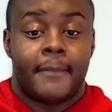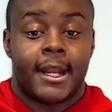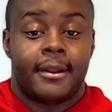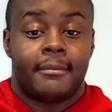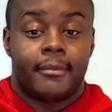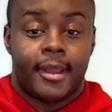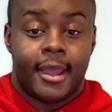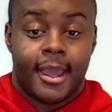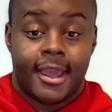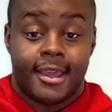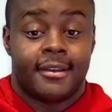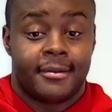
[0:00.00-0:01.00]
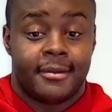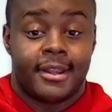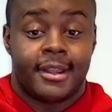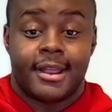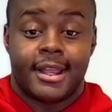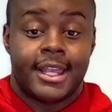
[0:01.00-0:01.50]
But hey,
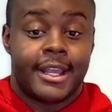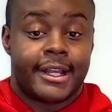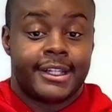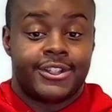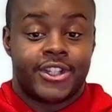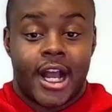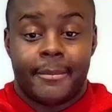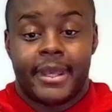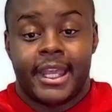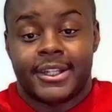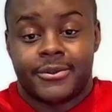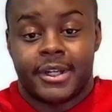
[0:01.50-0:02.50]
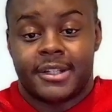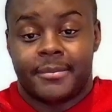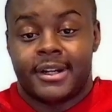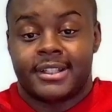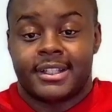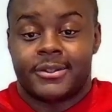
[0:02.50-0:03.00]
yeah, job history
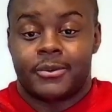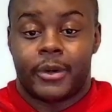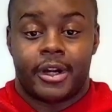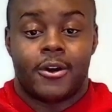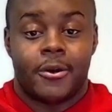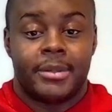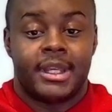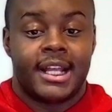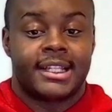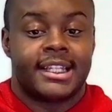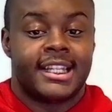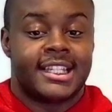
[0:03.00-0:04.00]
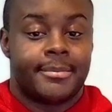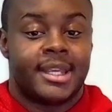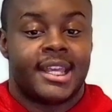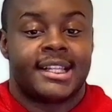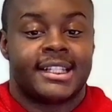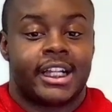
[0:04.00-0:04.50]
experience is where it all begins. It needs to
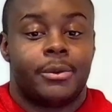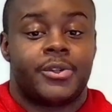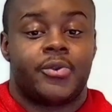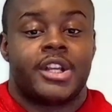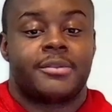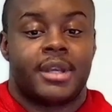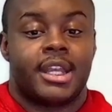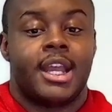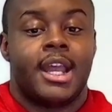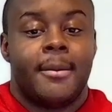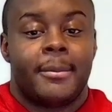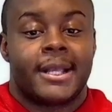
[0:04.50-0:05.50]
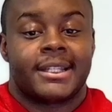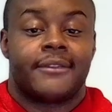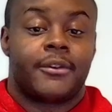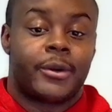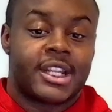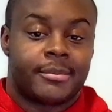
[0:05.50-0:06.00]
be exactly what your resume. Because
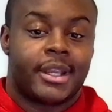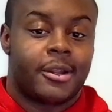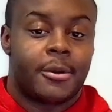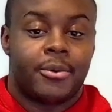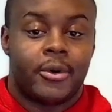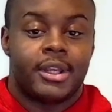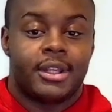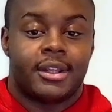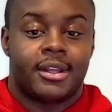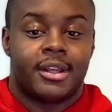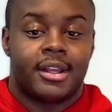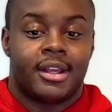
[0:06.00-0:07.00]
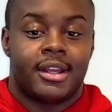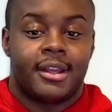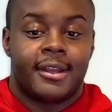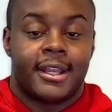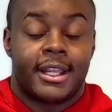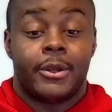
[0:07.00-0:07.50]
if your resume ain't on point,
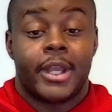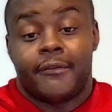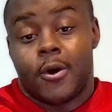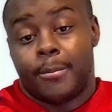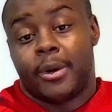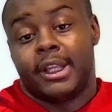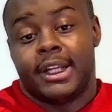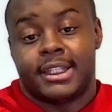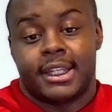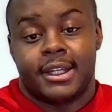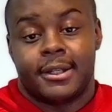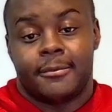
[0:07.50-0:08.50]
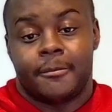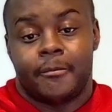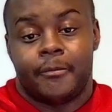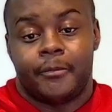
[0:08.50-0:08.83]
you can have on point LinkedIn.